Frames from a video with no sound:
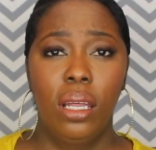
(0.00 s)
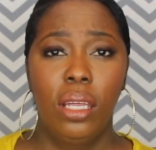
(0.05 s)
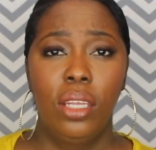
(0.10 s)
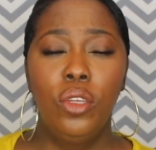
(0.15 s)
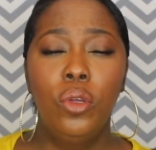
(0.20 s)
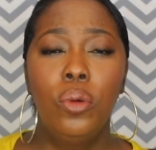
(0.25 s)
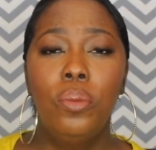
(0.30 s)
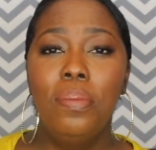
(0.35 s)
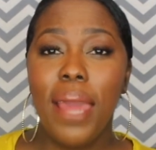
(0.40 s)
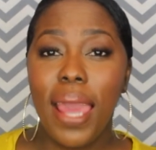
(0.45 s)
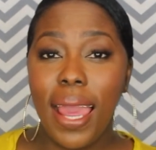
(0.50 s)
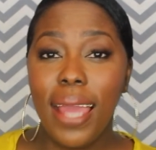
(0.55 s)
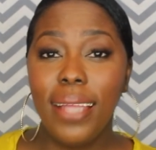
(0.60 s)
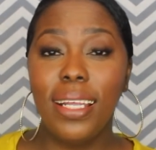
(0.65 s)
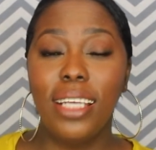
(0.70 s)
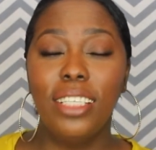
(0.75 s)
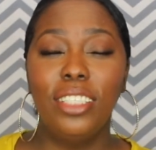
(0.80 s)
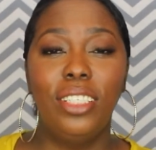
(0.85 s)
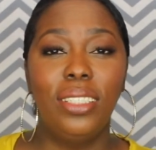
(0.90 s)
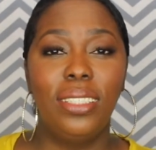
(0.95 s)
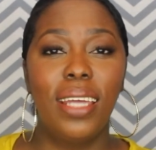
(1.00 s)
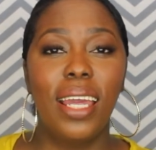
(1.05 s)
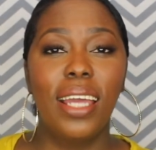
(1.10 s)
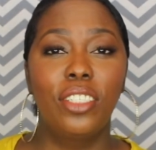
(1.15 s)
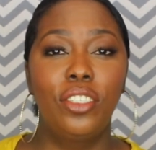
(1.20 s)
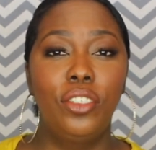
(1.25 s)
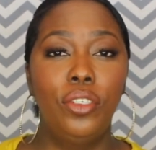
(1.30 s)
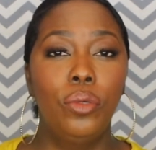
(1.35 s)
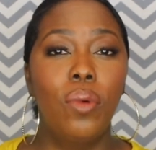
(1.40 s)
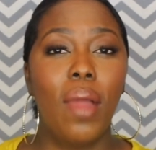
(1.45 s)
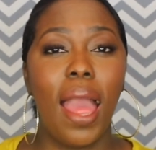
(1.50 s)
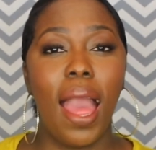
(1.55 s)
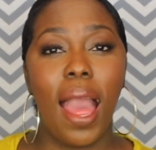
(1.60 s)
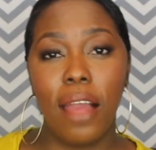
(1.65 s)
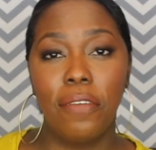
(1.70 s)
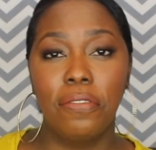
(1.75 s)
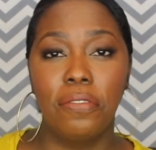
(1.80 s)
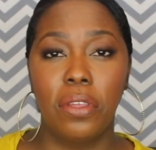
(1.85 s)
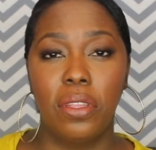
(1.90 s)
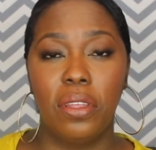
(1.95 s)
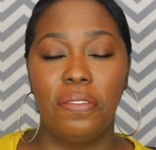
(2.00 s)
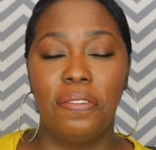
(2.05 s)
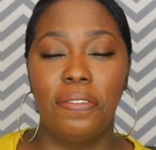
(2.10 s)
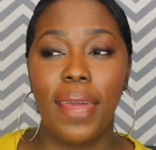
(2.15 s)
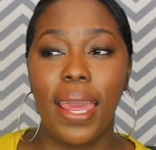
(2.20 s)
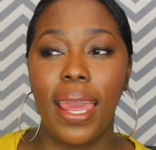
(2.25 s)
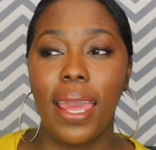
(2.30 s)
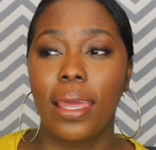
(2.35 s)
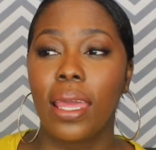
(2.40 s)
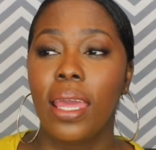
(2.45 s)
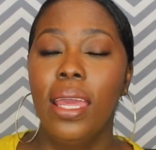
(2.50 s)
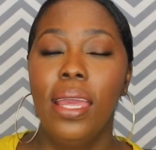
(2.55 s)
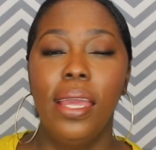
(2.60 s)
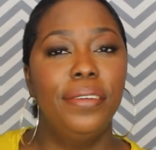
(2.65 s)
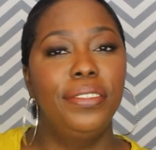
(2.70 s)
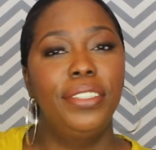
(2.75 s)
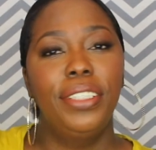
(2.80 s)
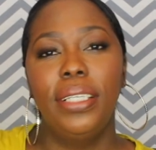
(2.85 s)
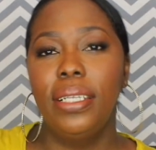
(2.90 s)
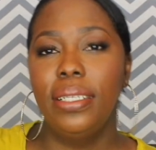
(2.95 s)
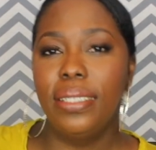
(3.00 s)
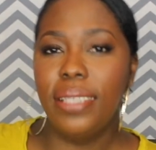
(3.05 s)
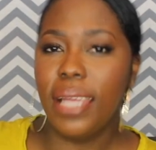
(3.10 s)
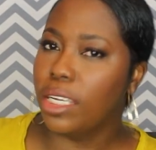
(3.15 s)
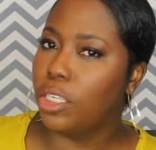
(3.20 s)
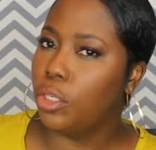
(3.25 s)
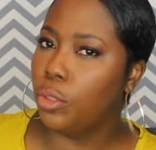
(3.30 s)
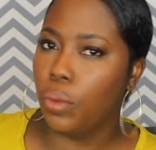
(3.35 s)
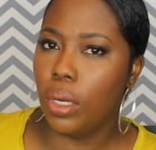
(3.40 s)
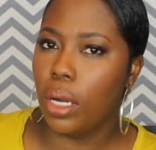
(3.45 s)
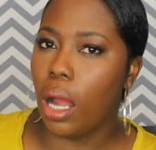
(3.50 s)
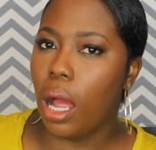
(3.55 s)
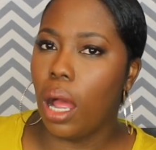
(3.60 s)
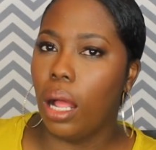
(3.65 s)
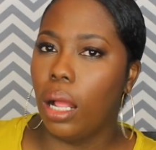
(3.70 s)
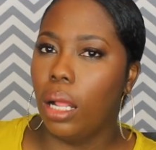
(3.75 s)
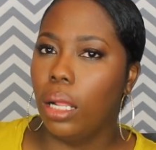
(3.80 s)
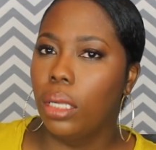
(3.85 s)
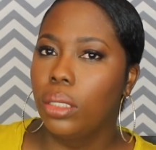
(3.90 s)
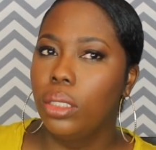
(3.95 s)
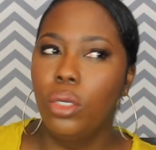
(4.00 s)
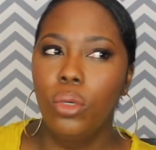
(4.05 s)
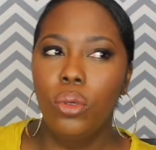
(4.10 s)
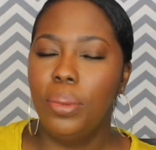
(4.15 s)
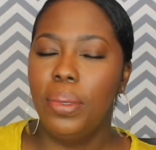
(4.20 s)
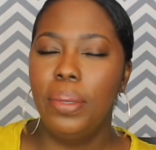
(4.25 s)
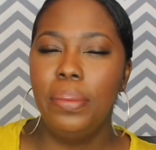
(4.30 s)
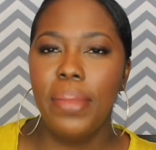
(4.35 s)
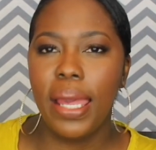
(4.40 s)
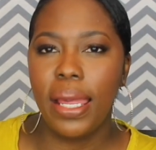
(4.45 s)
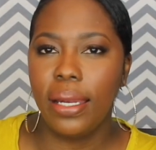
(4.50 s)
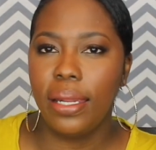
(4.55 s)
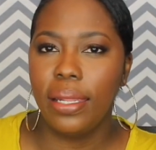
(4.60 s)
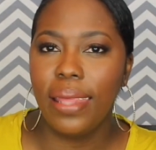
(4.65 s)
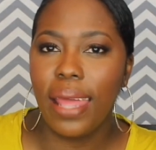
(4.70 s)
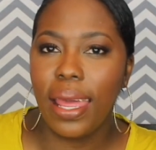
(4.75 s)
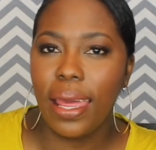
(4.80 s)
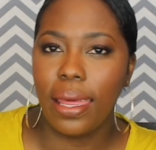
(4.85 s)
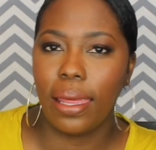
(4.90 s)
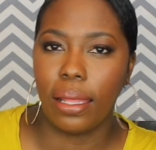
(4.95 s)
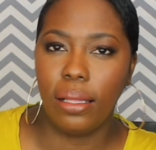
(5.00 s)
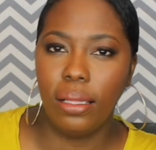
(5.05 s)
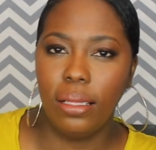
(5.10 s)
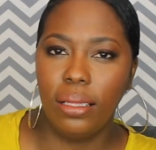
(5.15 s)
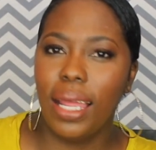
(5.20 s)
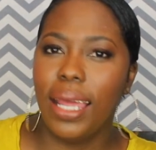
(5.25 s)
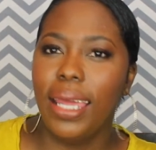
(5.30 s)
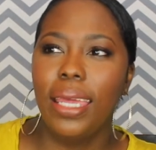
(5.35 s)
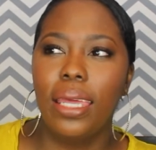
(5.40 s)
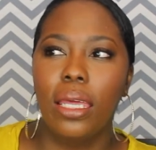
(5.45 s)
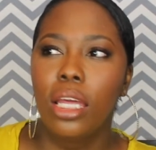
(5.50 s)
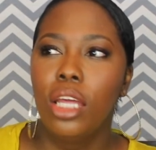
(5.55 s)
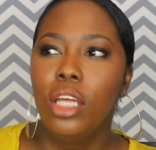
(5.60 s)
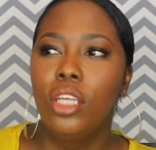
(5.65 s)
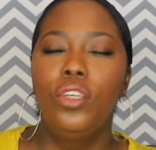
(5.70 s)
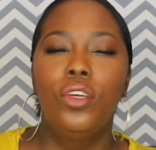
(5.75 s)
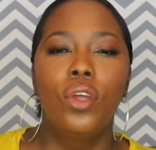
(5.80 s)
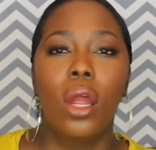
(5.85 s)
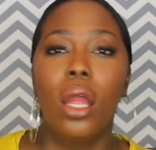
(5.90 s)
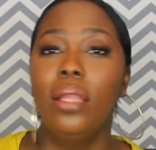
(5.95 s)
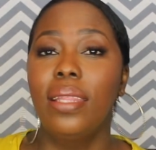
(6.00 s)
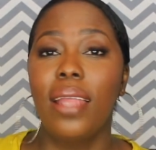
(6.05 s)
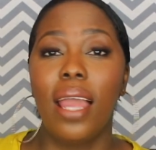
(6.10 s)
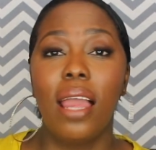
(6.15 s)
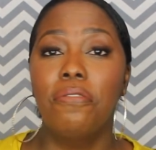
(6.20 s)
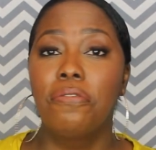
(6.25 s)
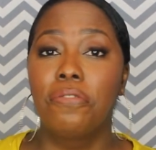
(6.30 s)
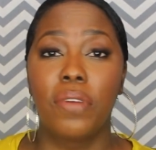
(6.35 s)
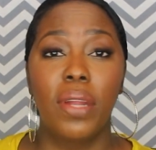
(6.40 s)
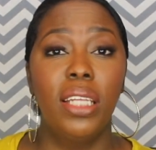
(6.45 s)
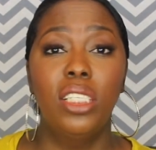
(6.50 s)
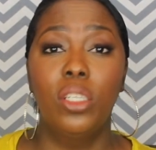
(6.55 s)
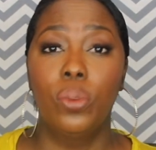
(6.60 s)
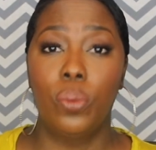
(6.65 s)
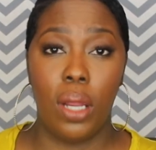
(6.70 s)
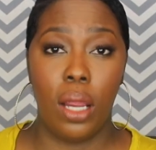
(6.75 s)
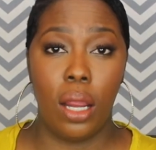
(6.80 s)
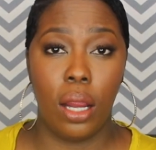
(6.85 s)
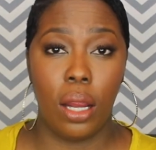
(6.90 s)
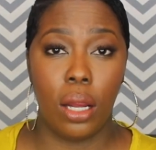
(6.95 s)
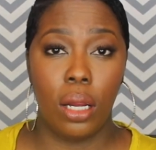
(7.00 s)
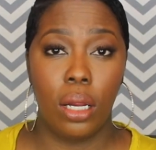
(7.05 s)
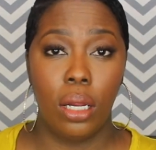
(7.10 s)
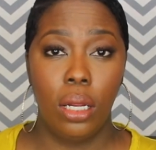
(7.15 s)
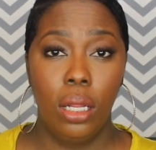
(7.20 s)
You mad that she texted you after the fact. If she didn't text you at all, you would be mad at that. Like, you're not friends with her.